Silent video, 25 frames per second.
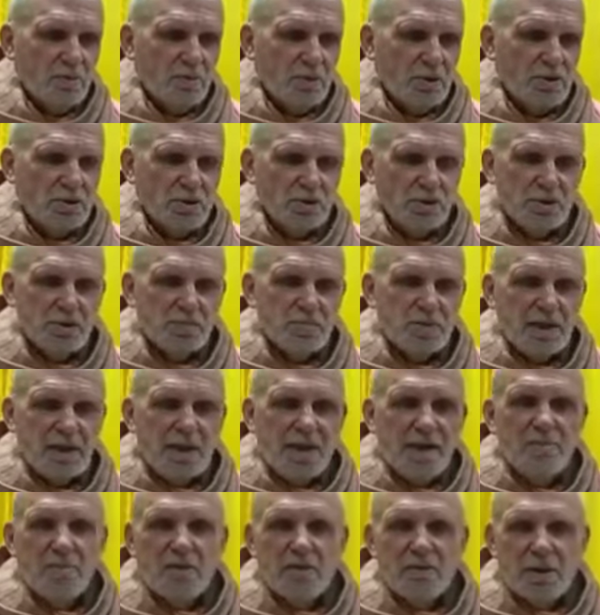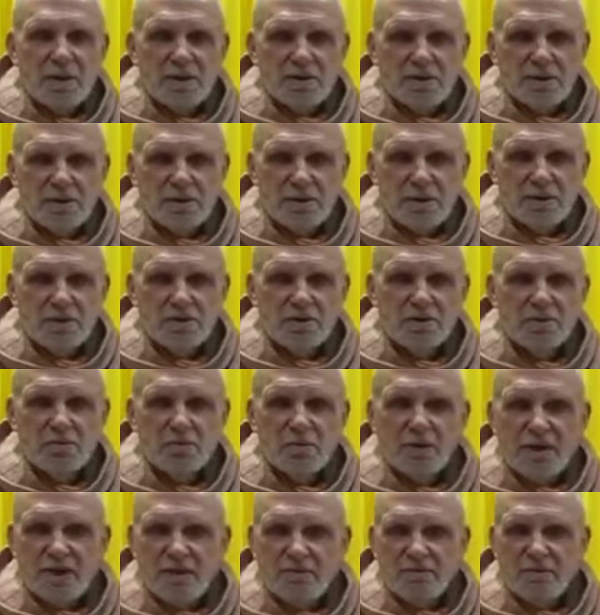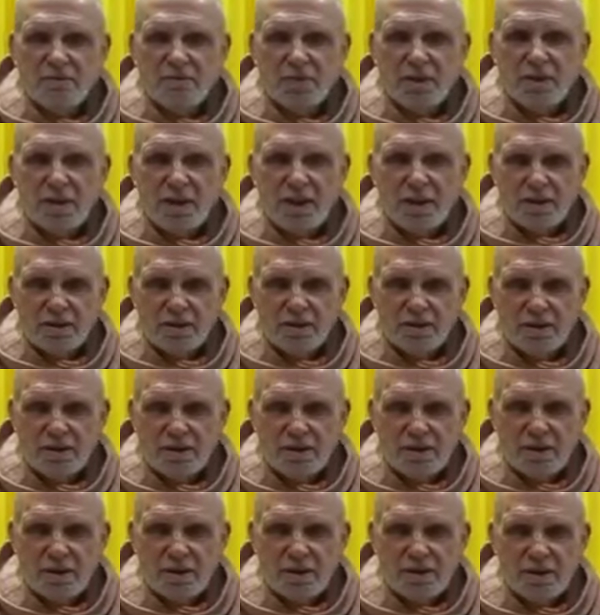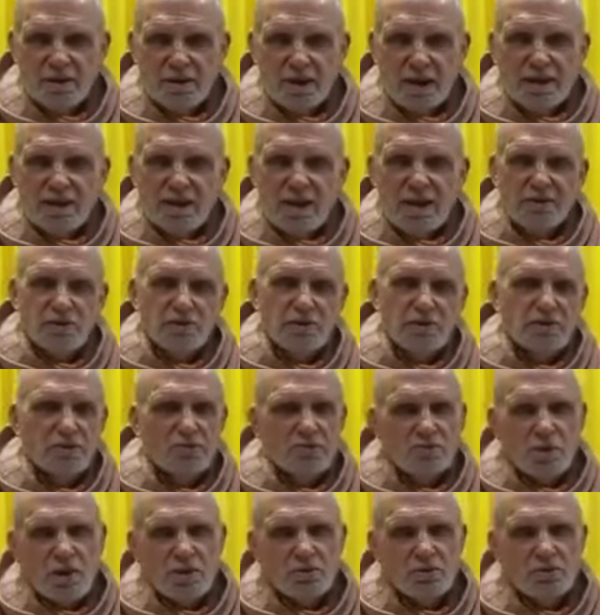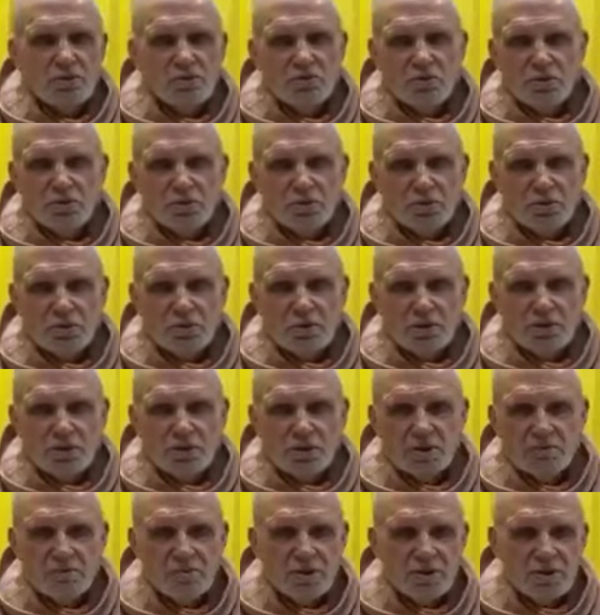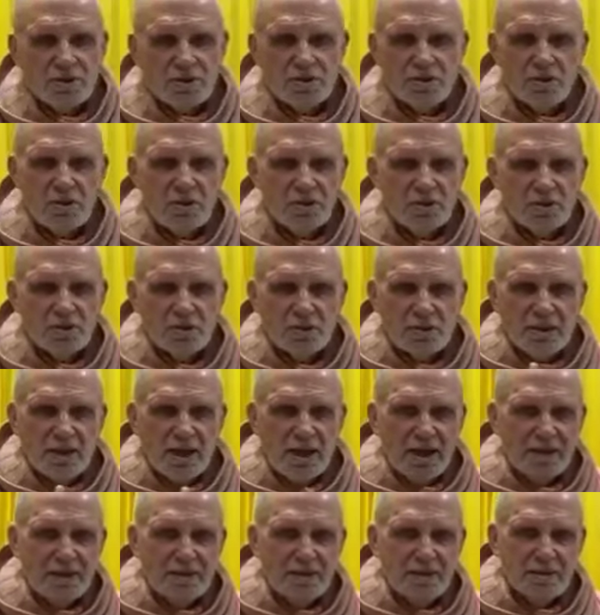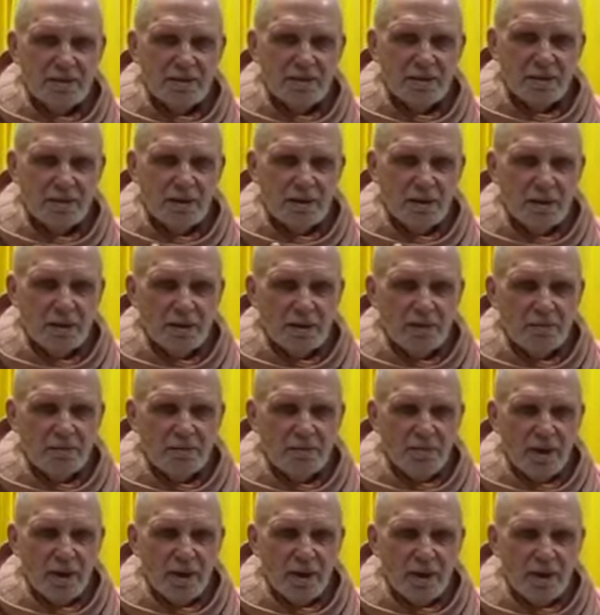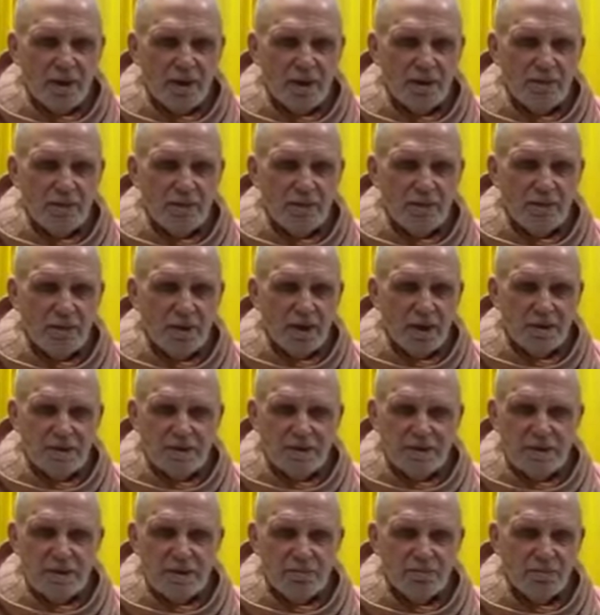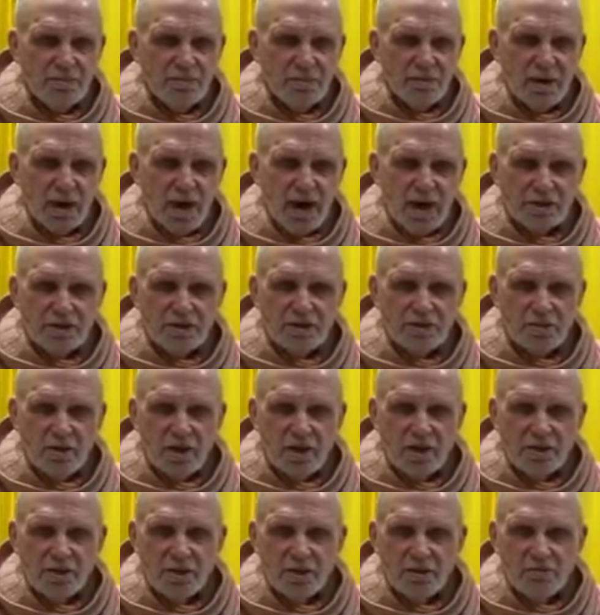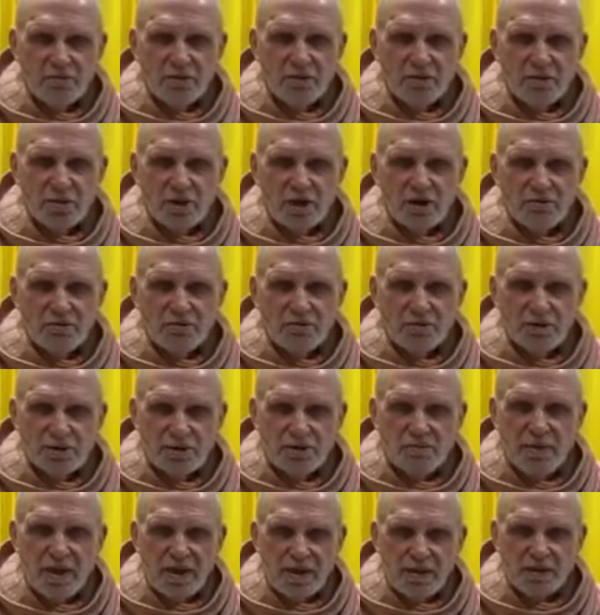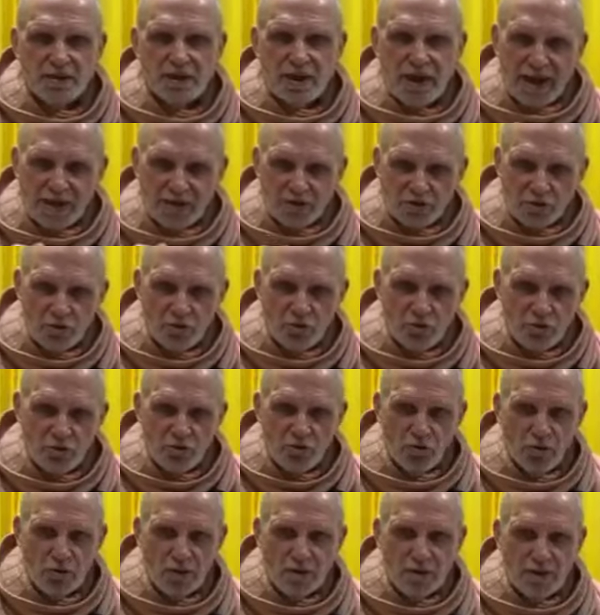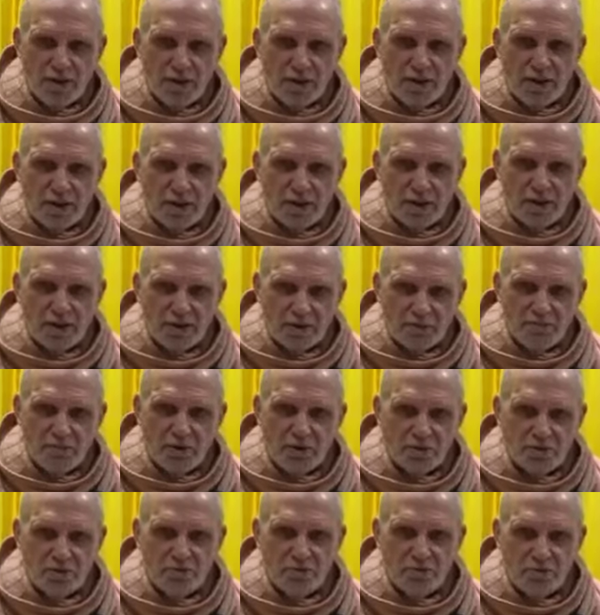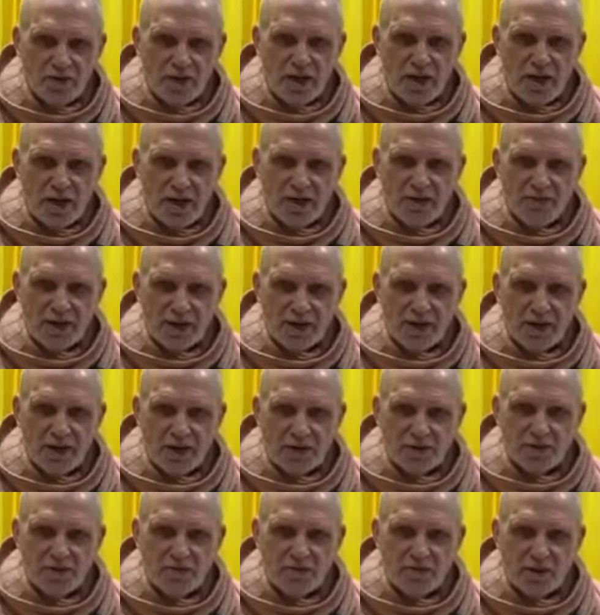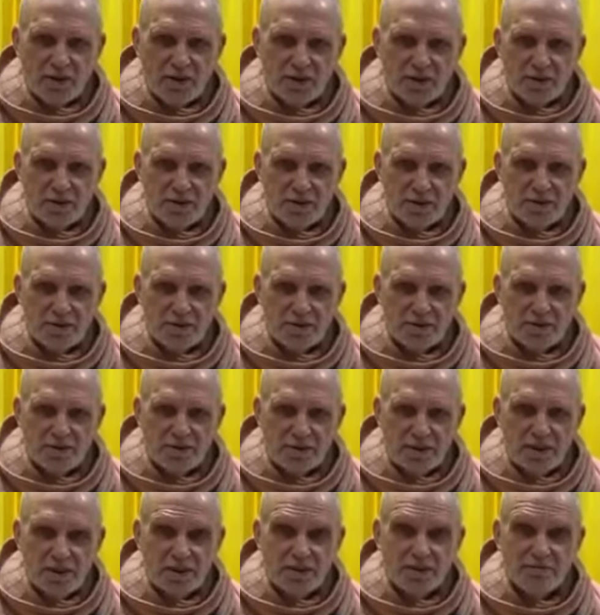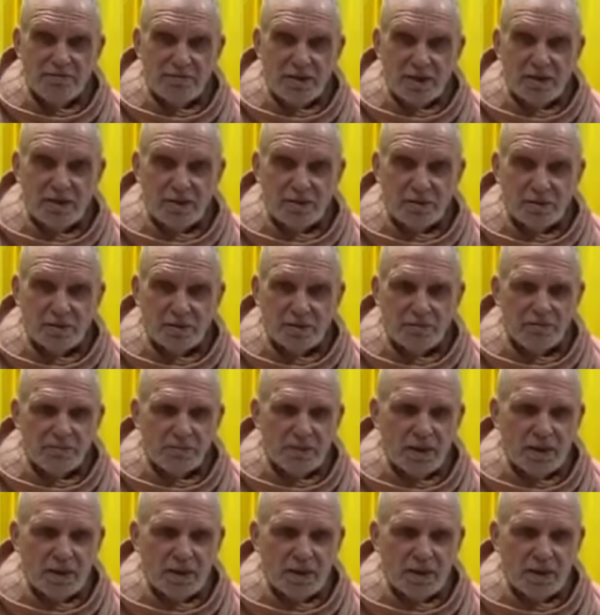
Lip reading: we should just be liberated and do whatever we like and just run towards Krishna. But it's not guided by a deep Aishwarya mood of respect at core. In the bottom of the heart, that Aishwarya is vacant.